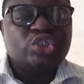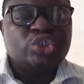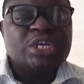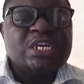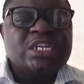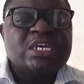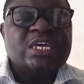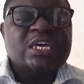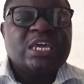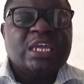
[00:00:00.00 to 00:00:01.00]

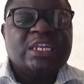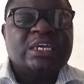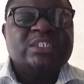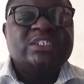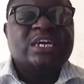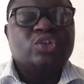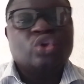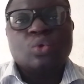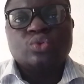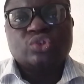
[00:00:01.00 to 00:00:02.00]
training in tech
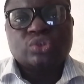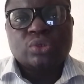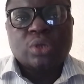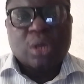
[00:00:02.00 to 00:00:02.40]
tools.